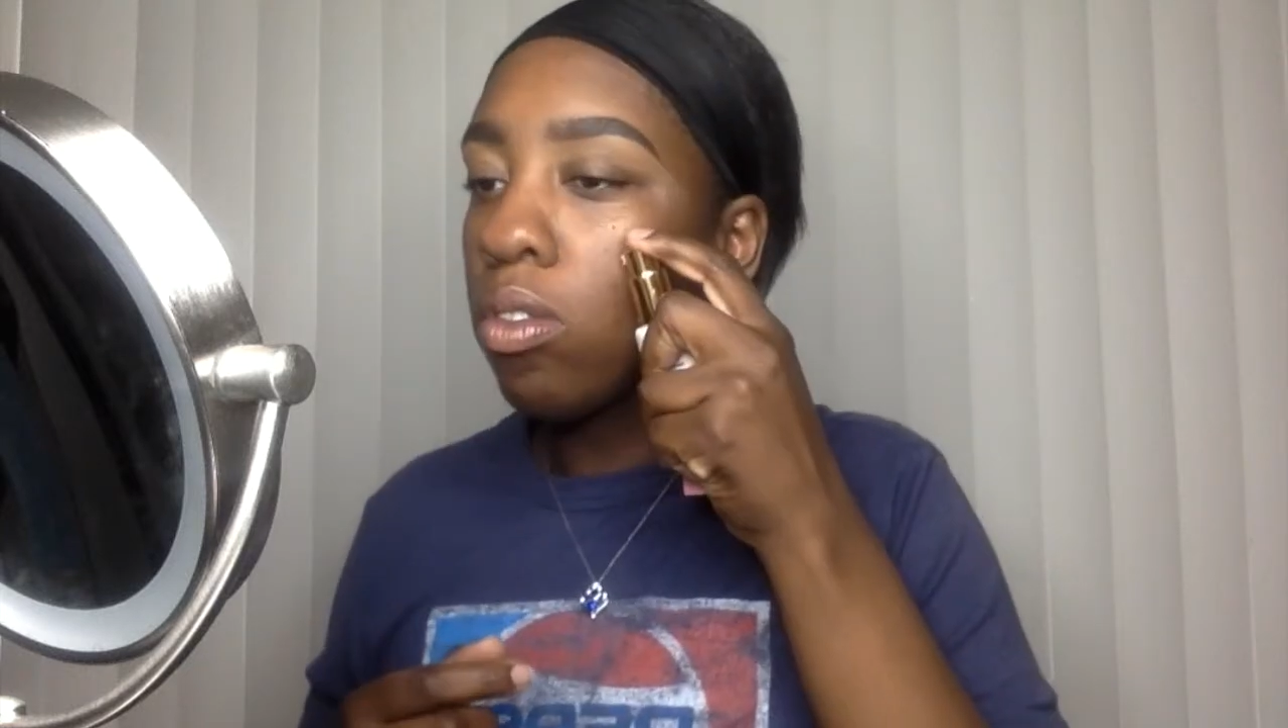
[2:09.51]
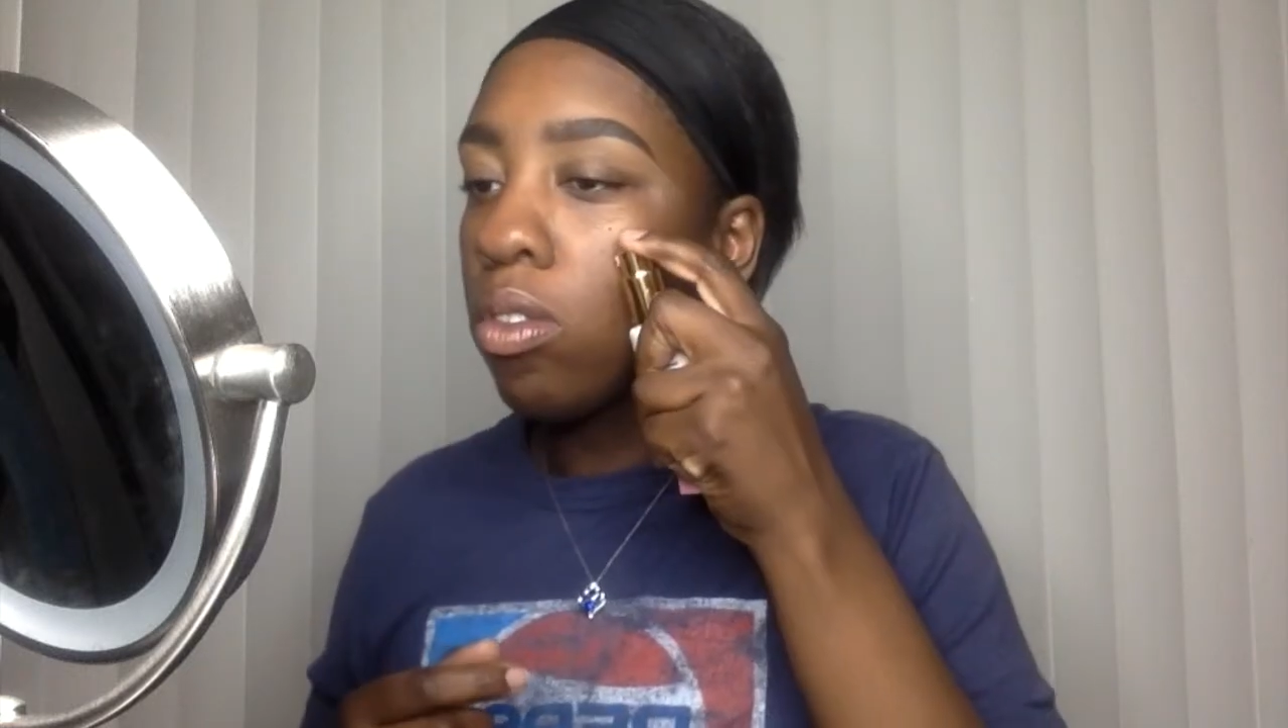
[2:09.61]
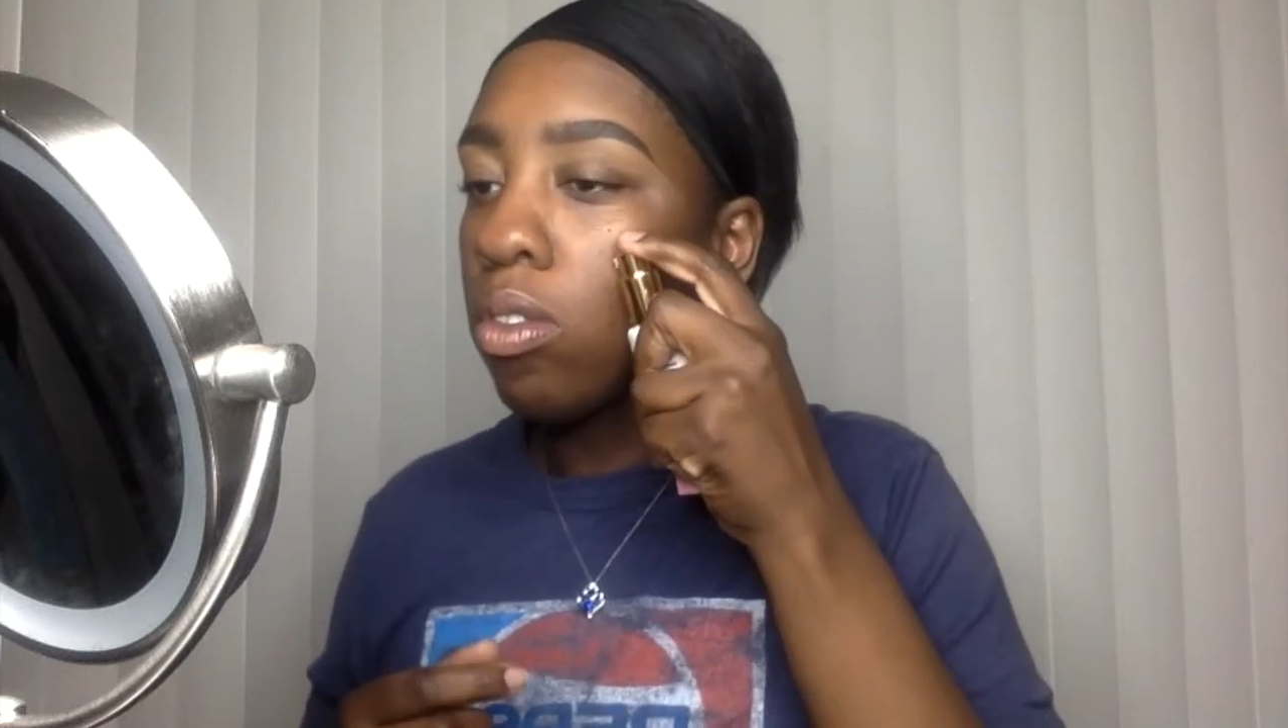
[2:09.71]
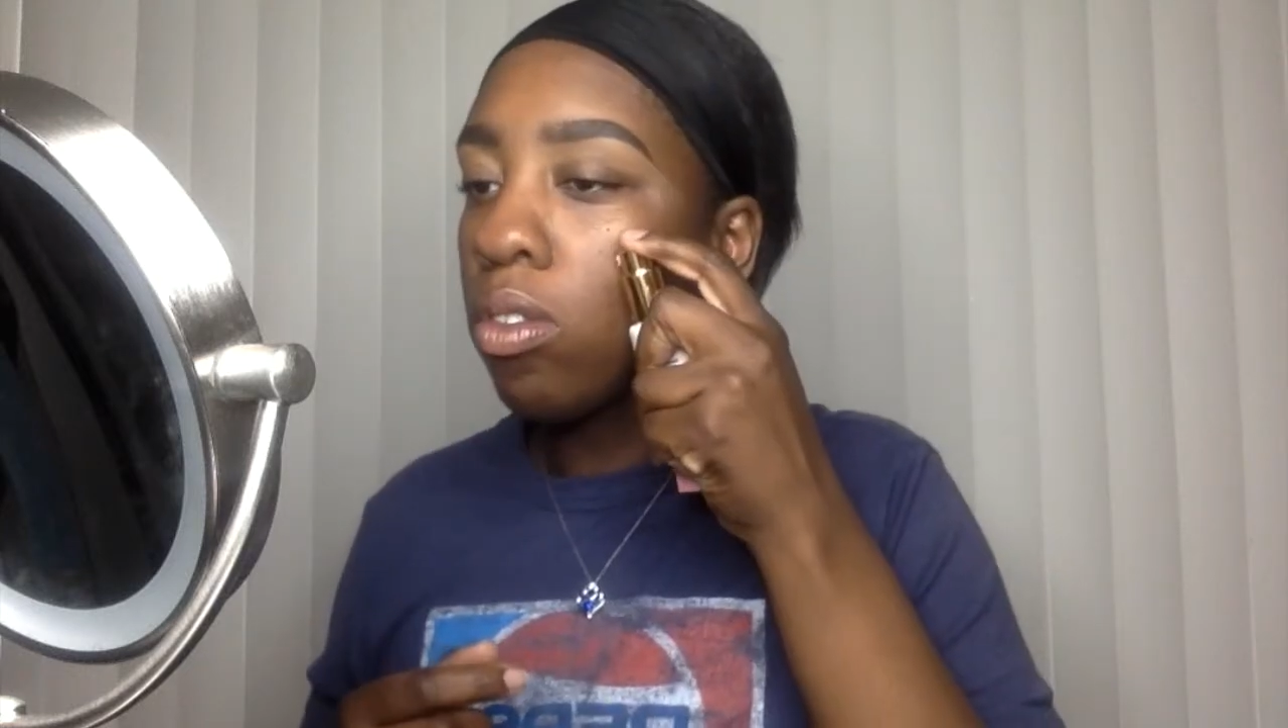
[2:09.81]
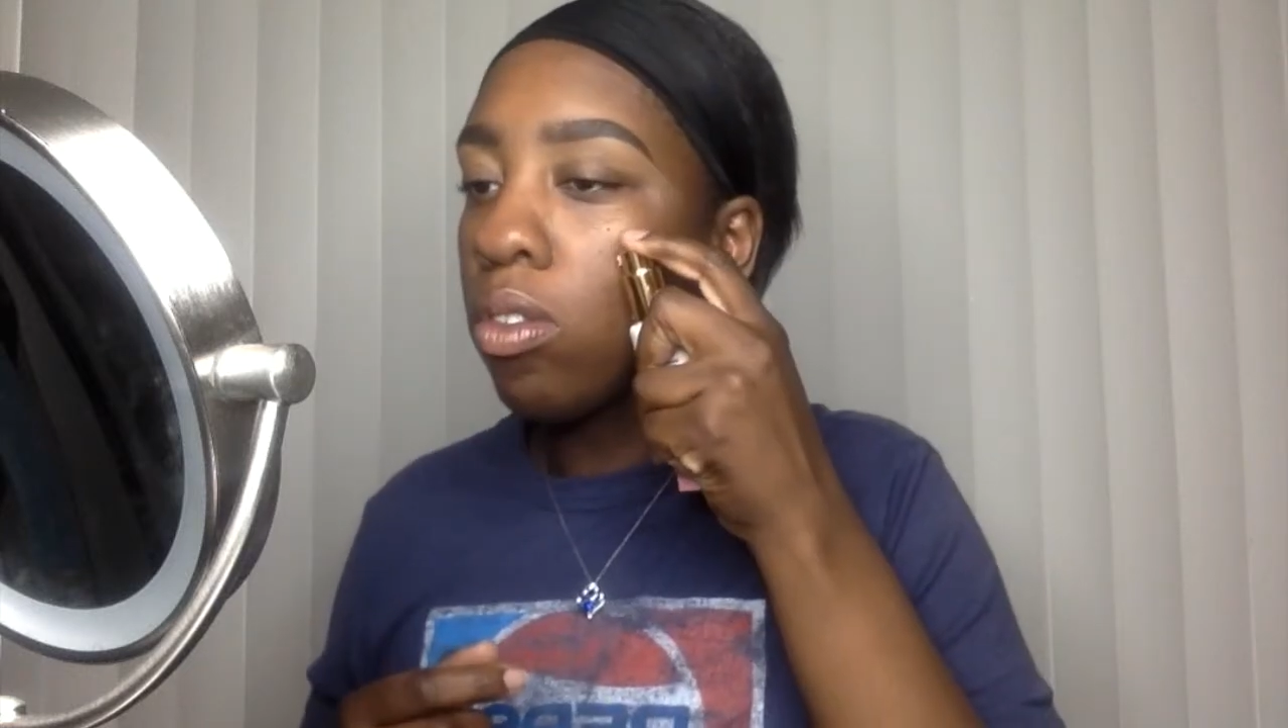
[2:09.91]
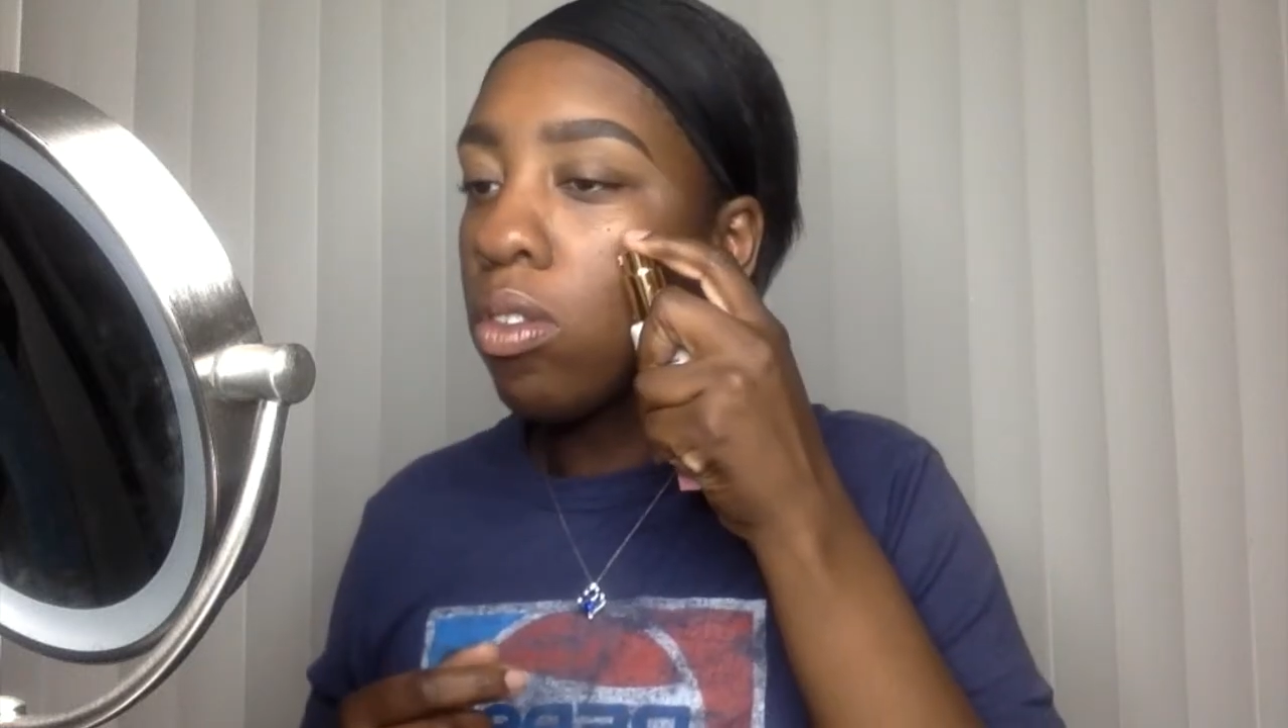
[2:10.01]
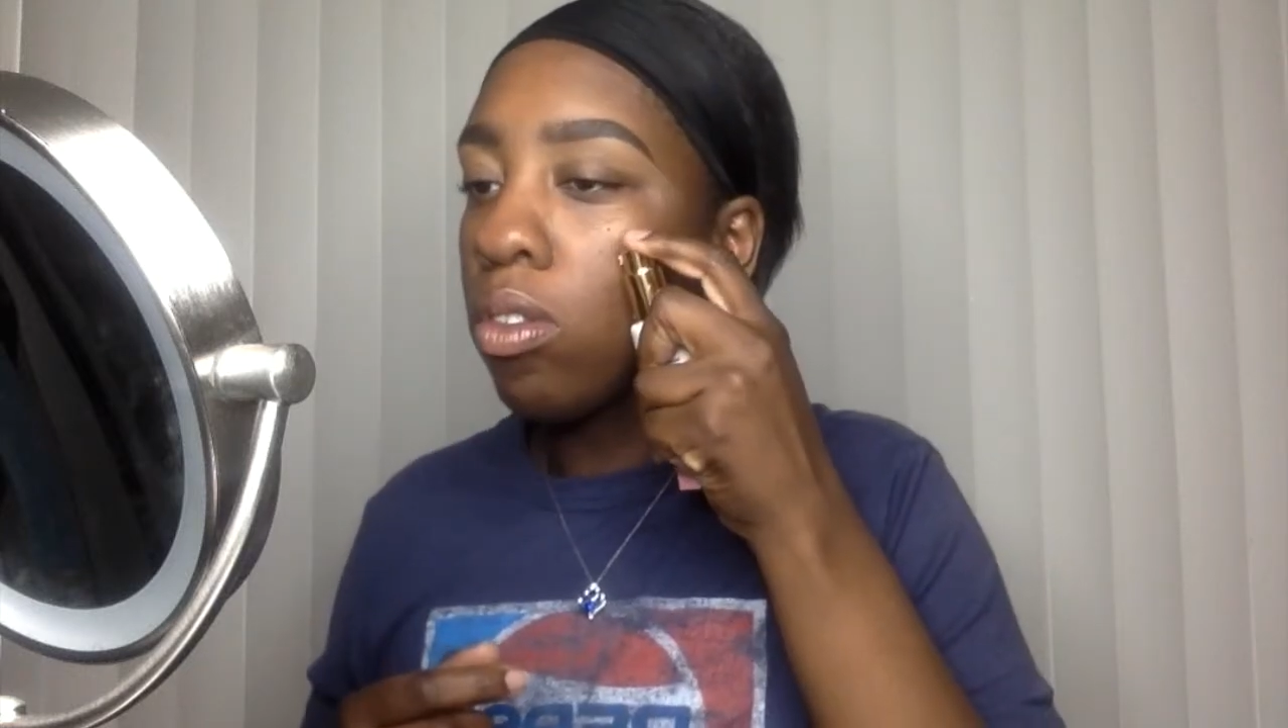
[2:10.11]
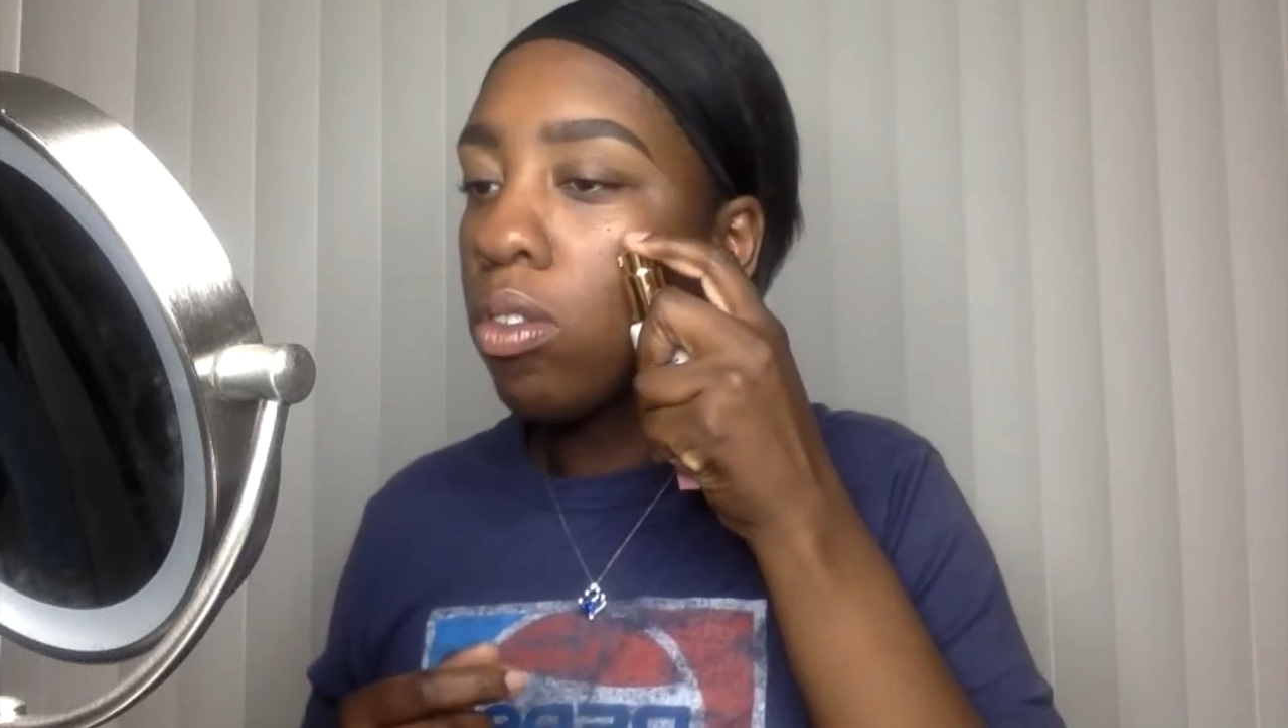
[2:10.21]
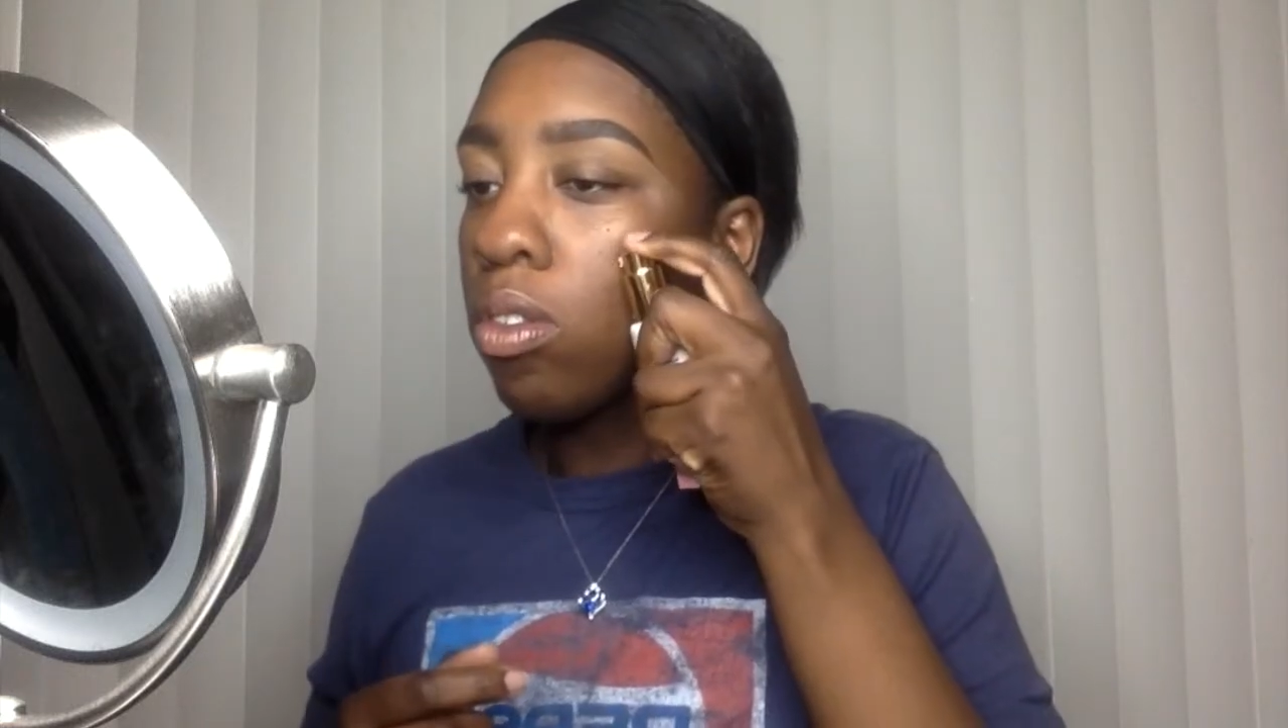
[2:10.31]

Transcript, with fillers: my